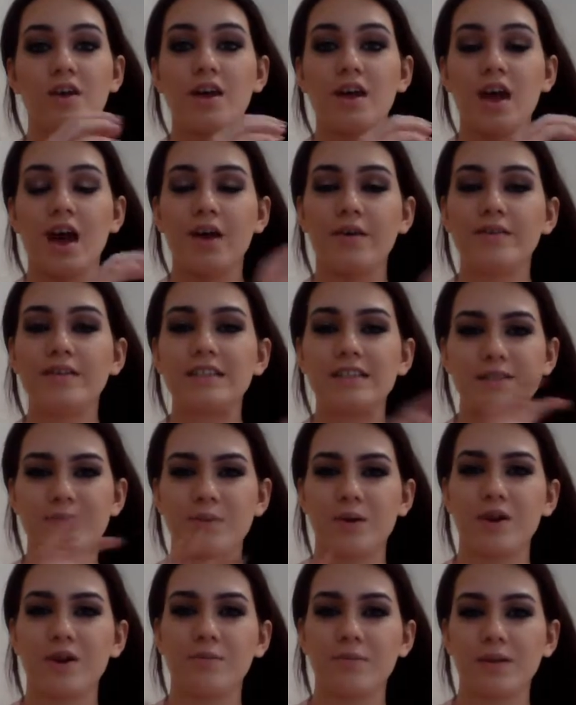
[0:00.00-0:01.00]
how
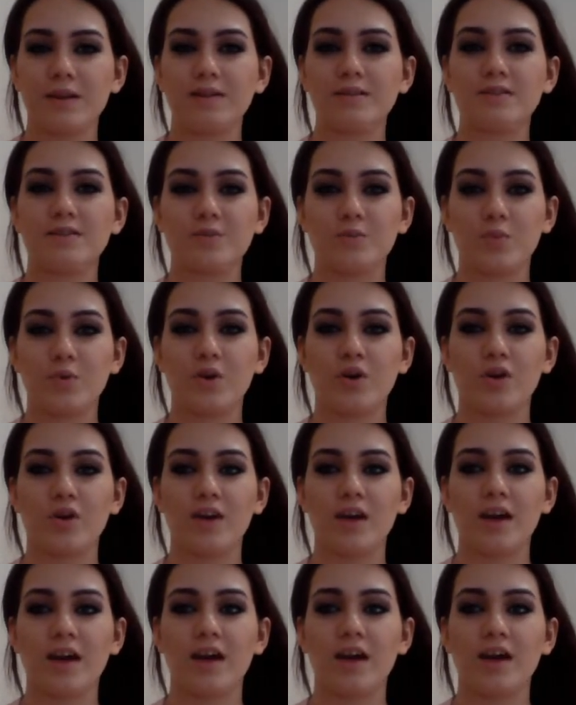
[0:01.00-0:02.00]
experiments
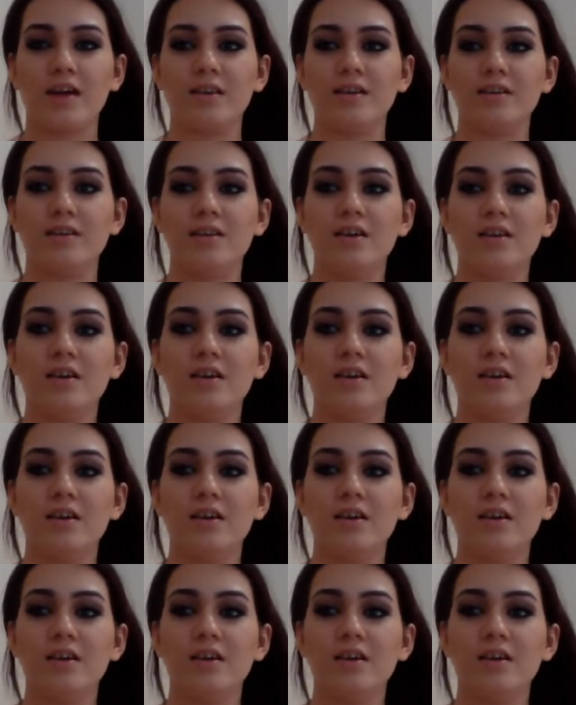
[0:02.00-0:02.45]
work and